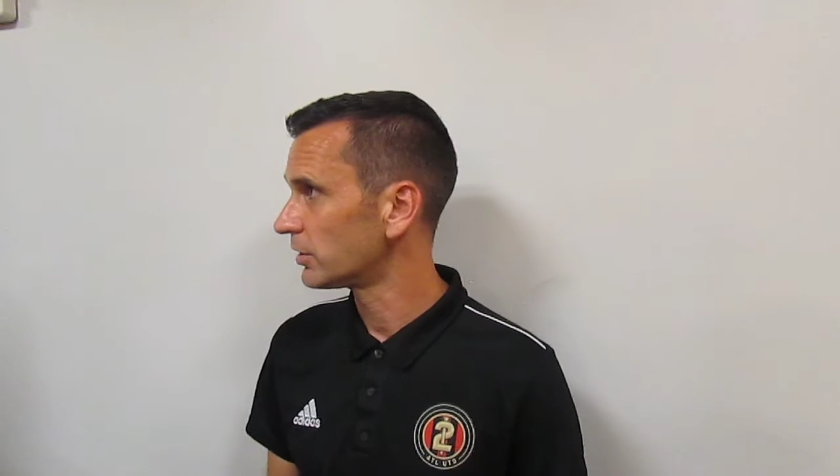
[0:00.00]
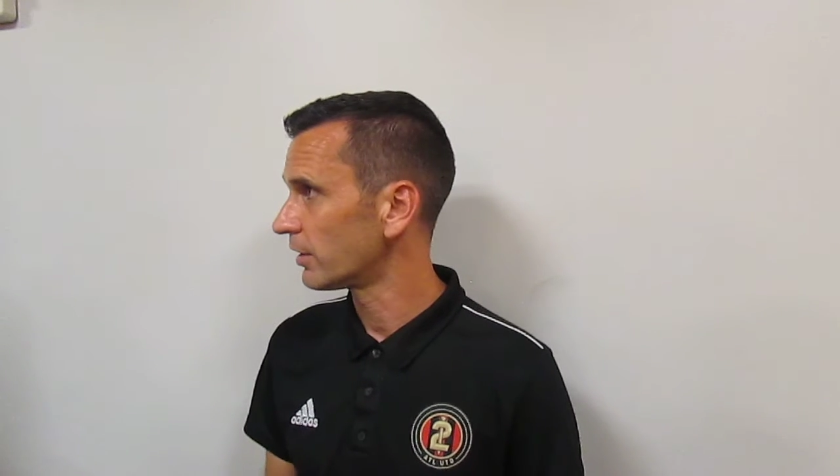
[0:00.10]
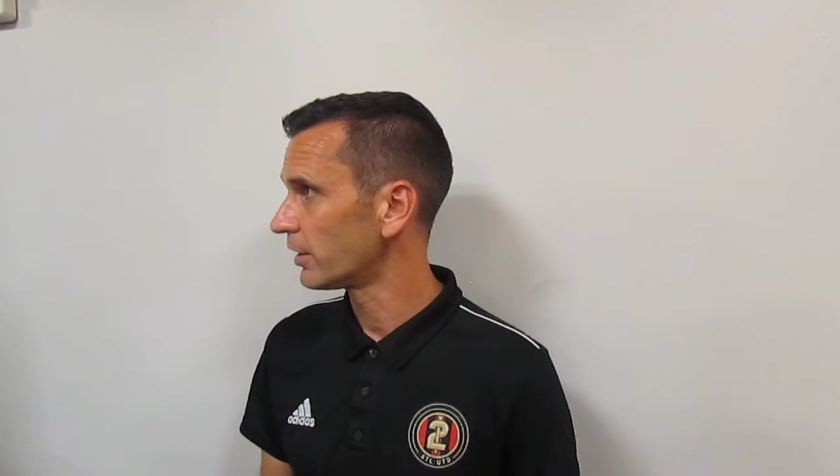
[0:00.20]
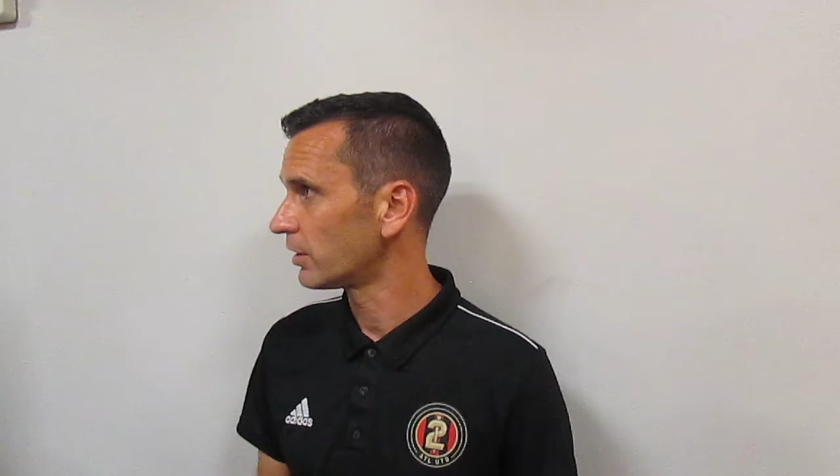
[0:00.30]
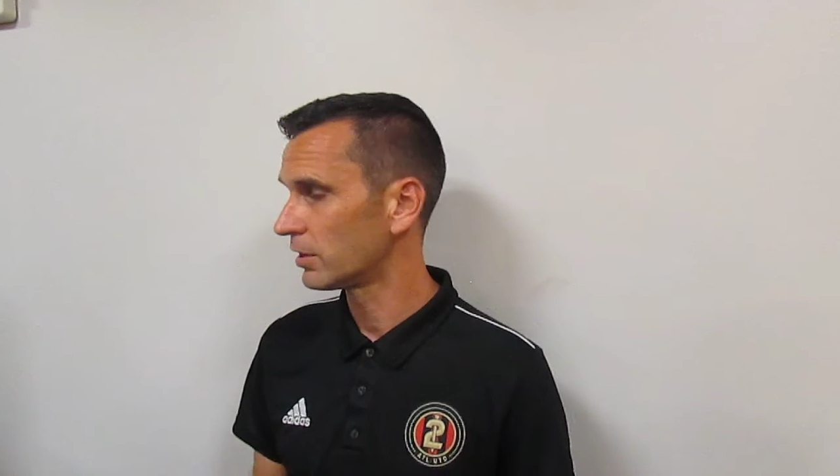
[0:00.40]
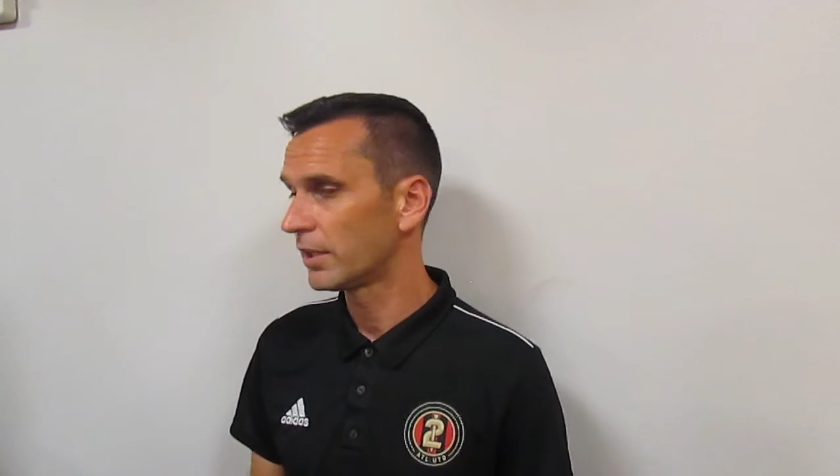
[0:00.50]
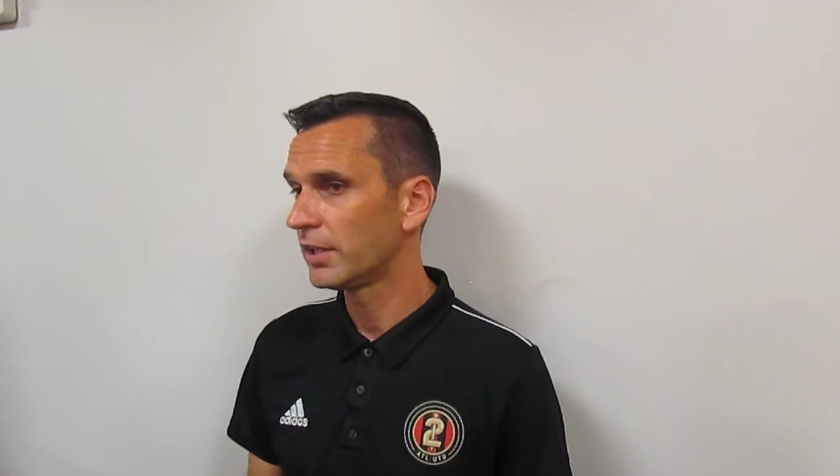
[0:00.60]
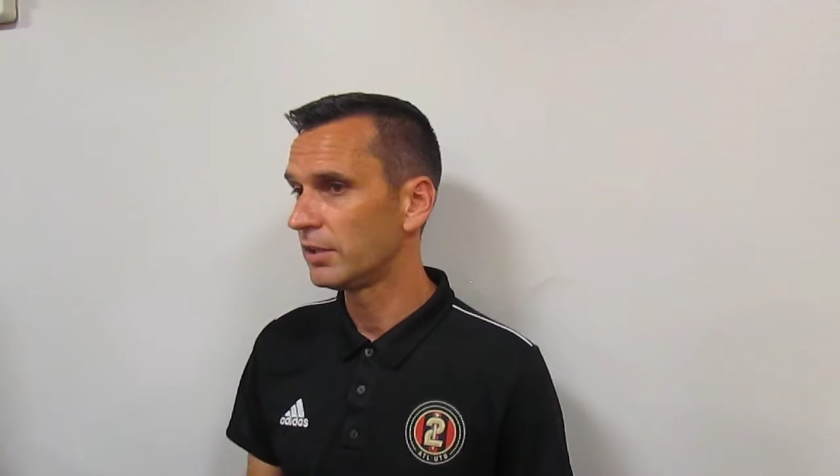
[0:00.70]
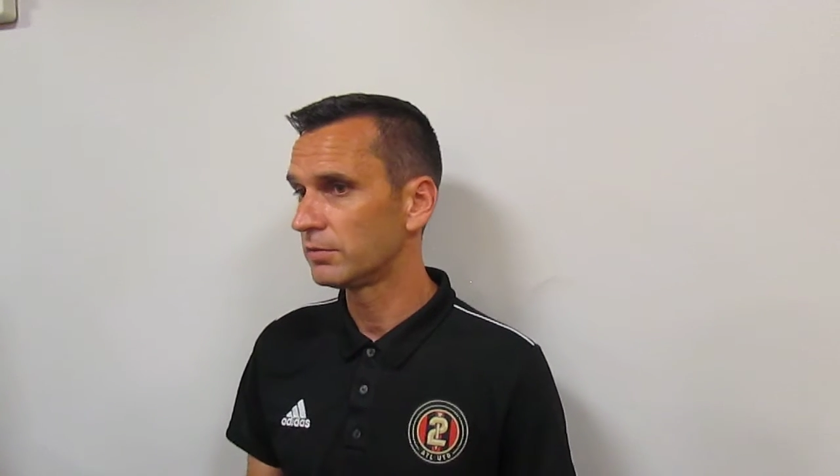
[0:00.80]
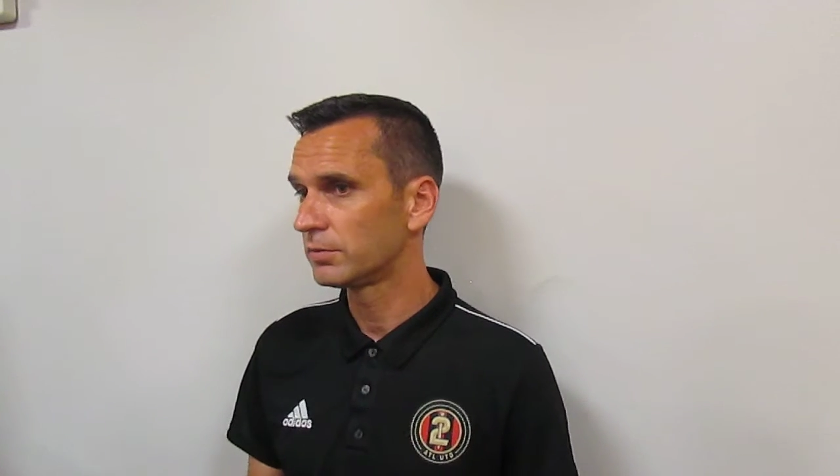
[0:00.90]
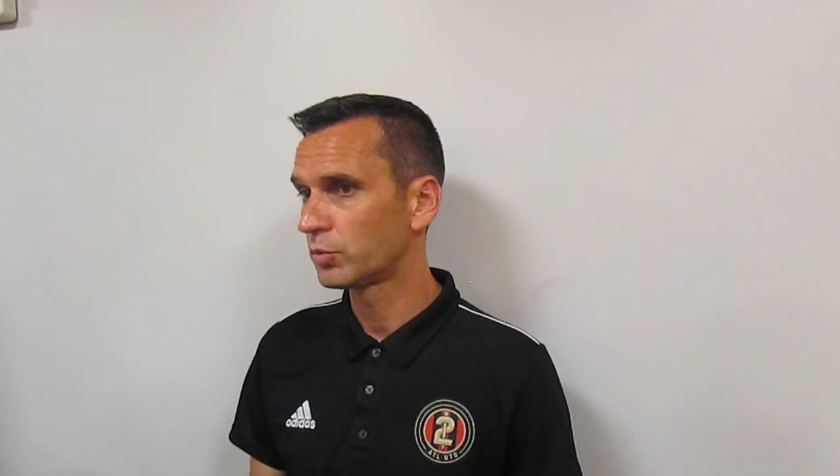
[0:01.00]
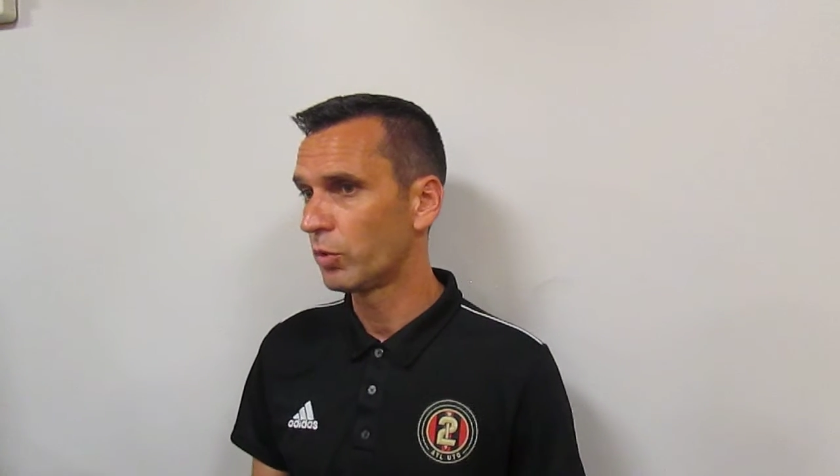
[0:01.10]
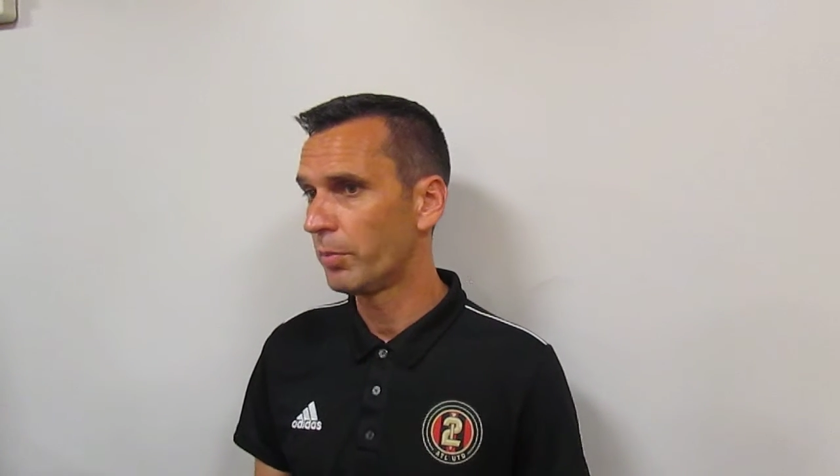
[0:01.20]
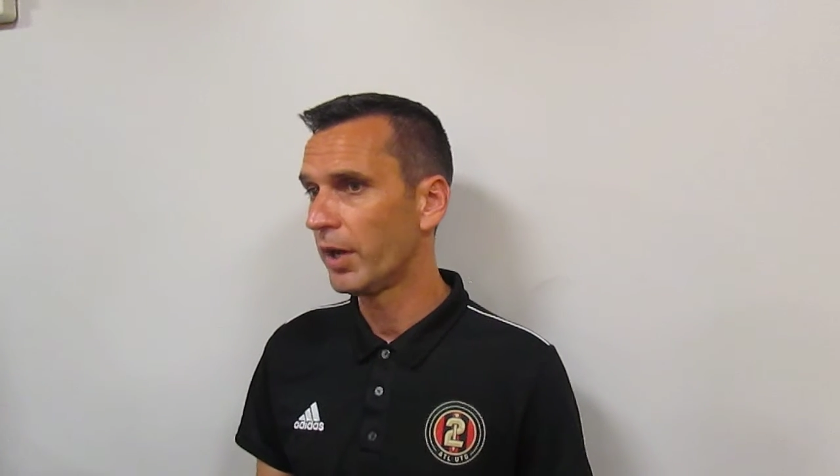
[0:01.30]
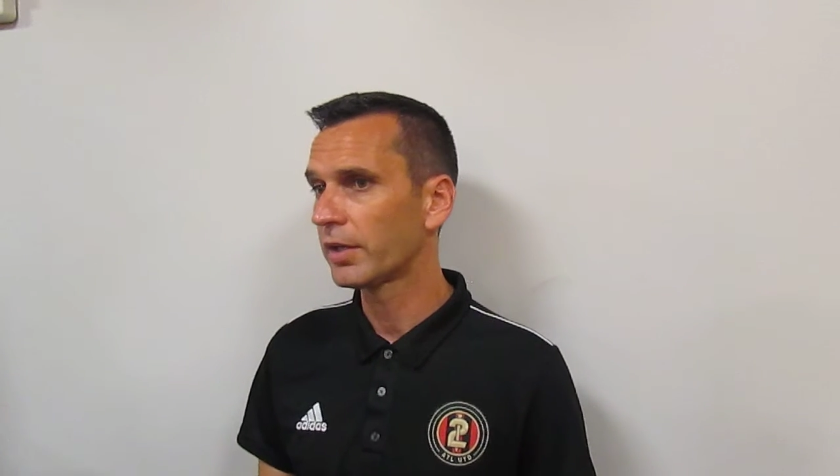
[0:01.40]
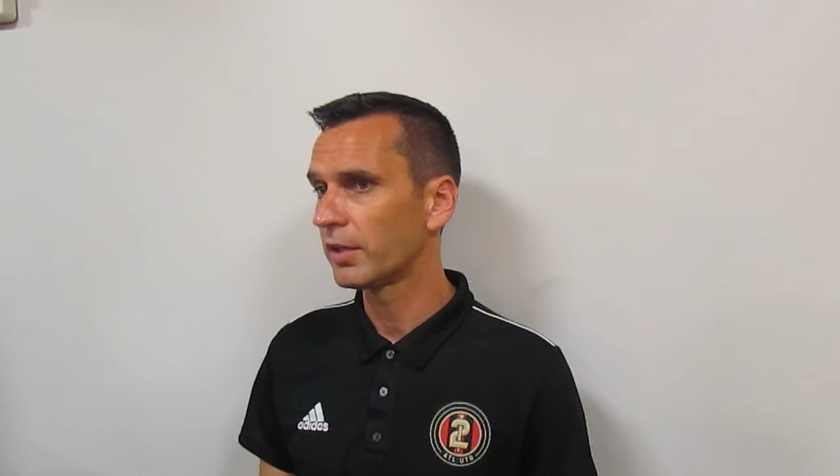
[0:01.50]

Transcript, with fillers: I think tonight Swope Park